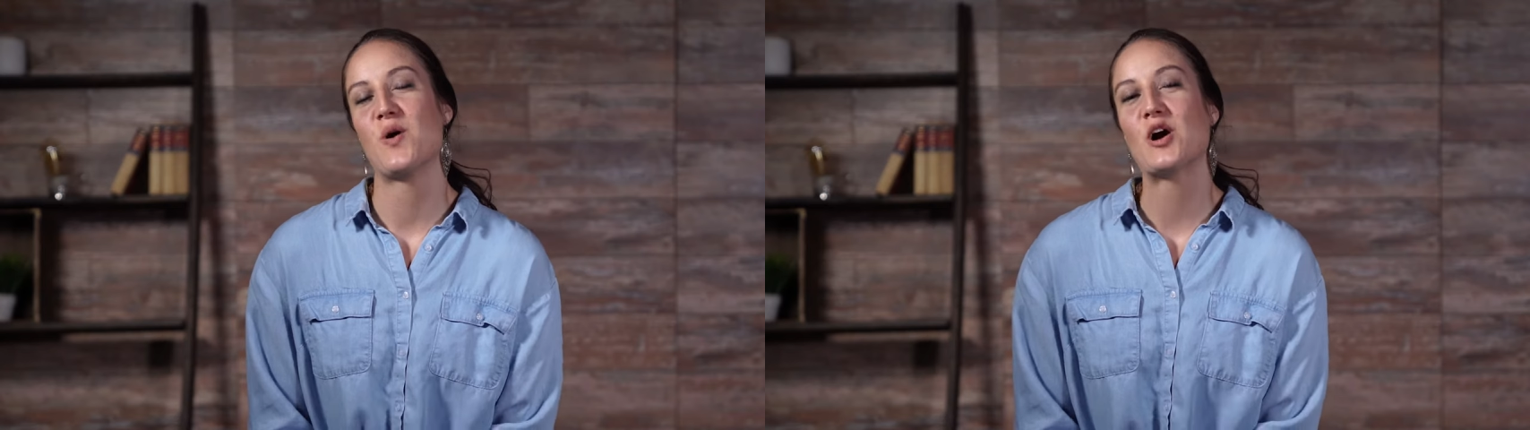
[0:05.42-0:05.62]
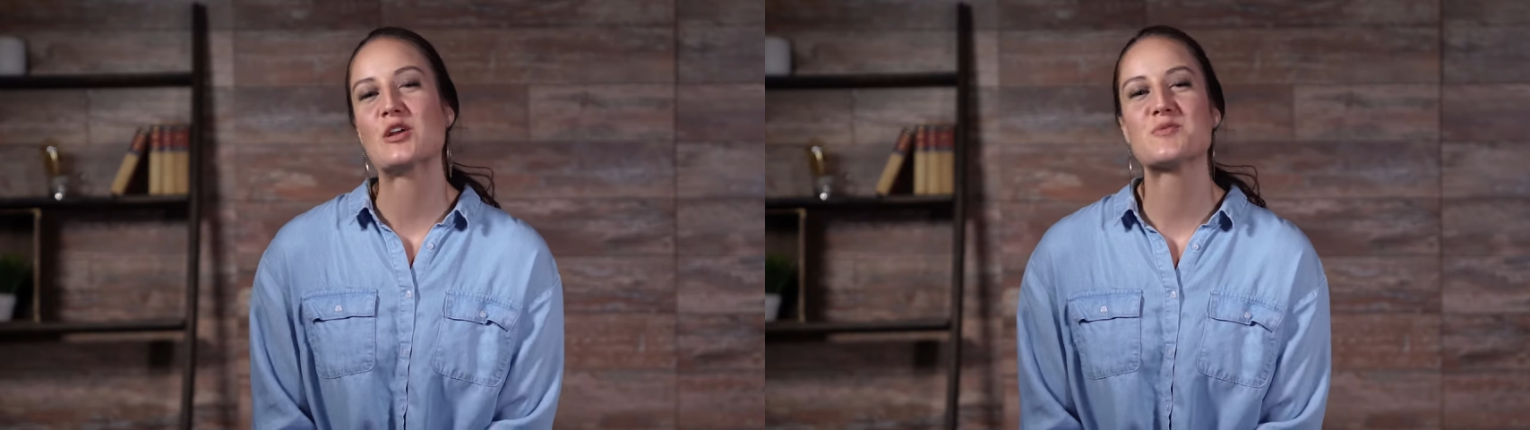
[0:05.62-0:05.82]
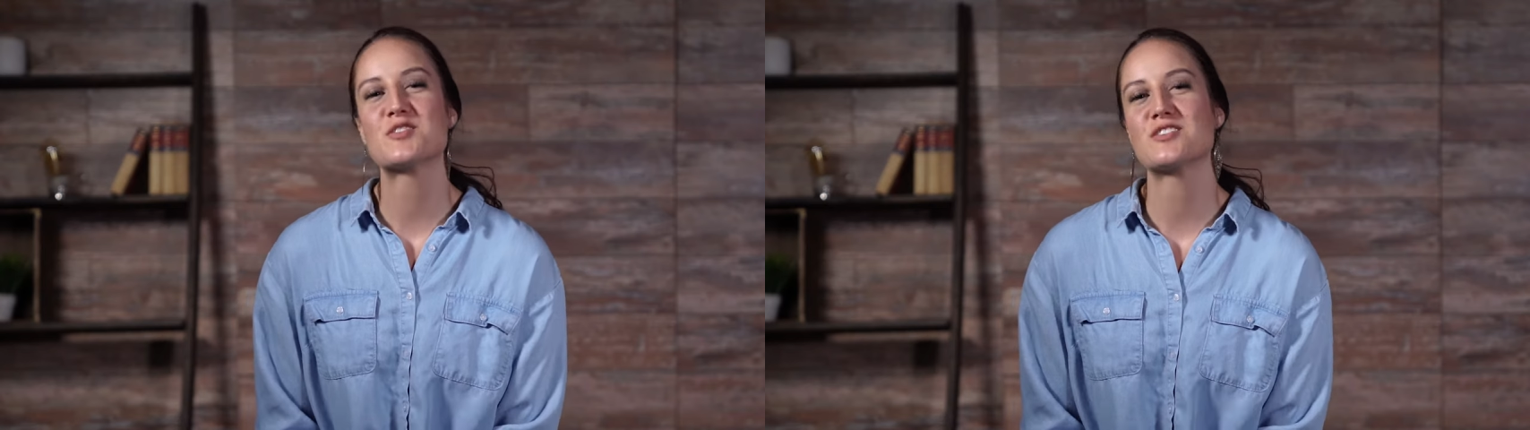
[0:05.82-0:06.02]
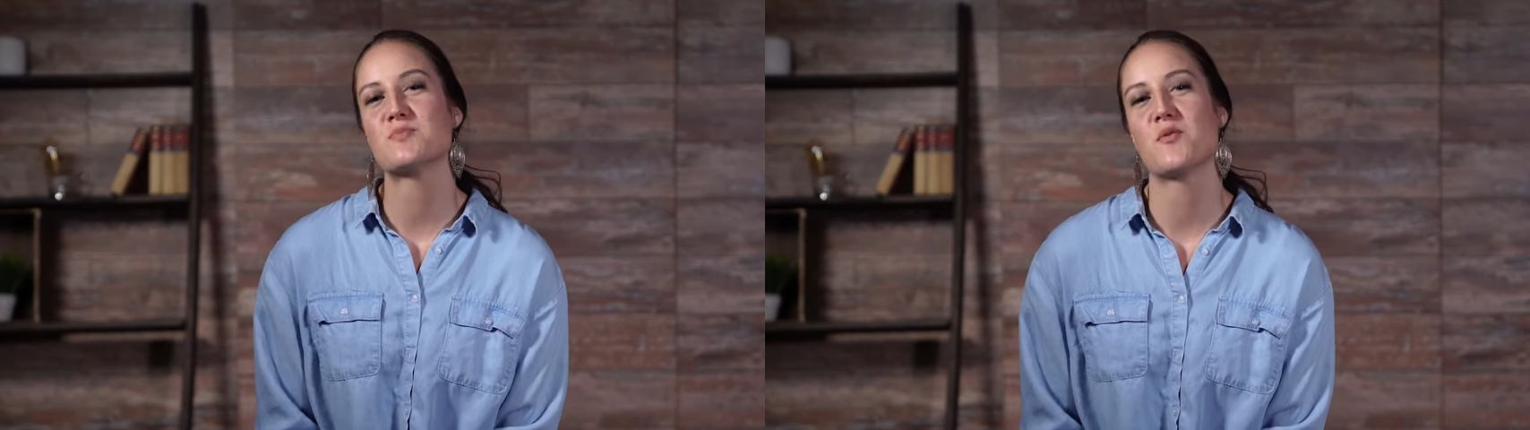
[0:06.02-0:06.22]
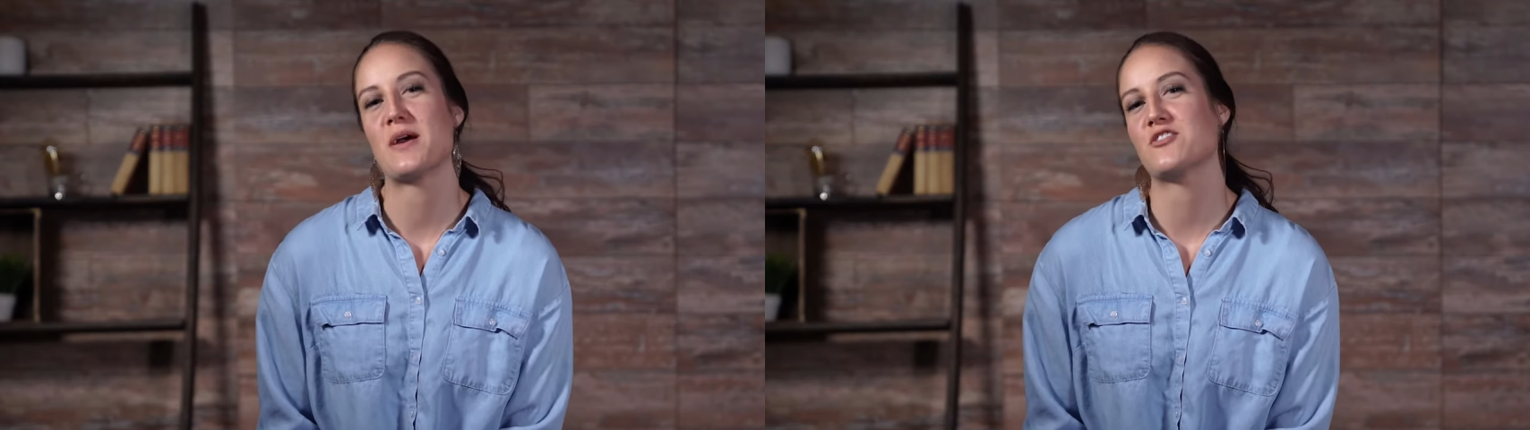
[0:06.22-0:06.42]
welcome to this
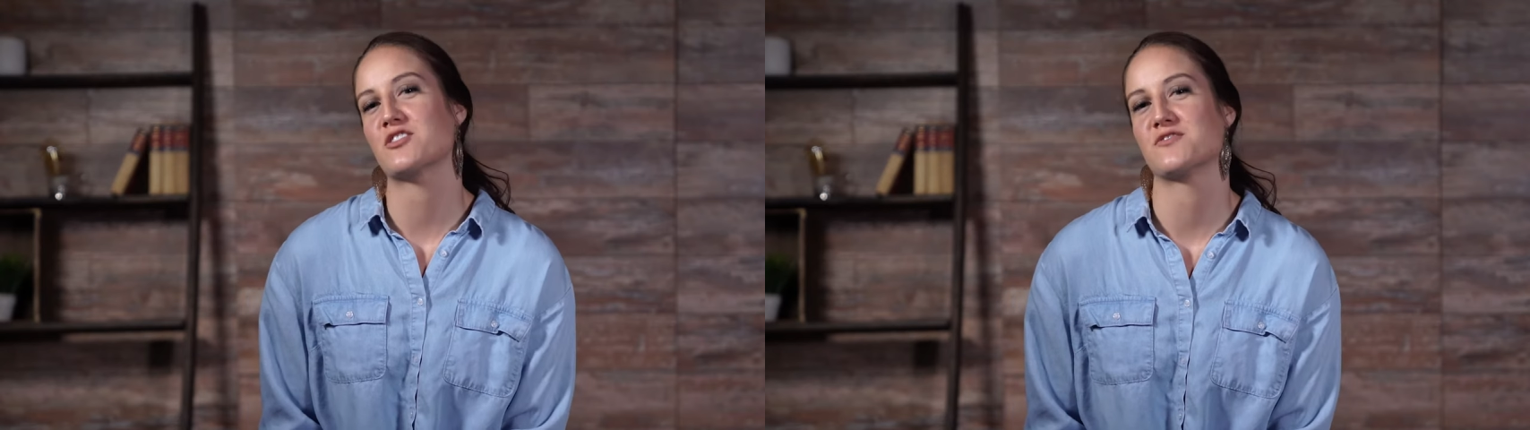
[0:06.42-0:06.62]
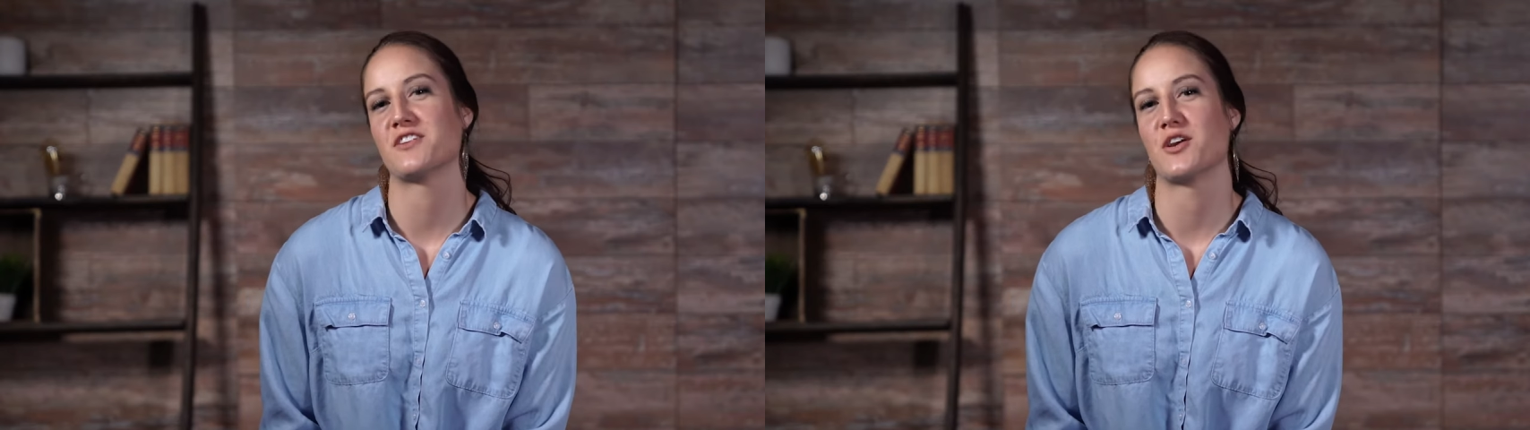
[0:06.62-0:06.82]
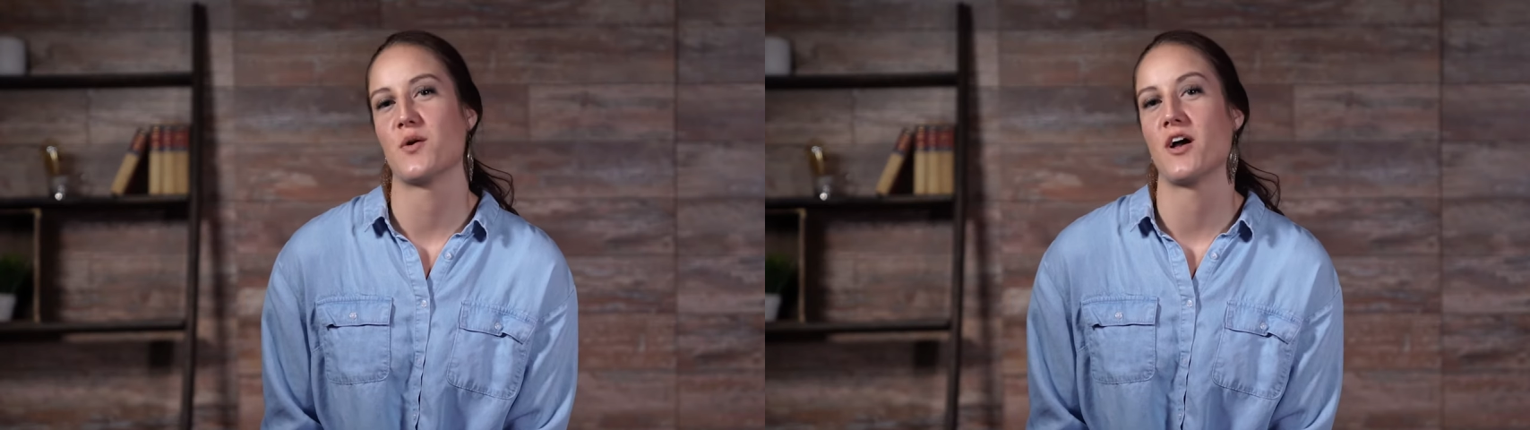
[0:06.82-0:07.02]
Mometrix video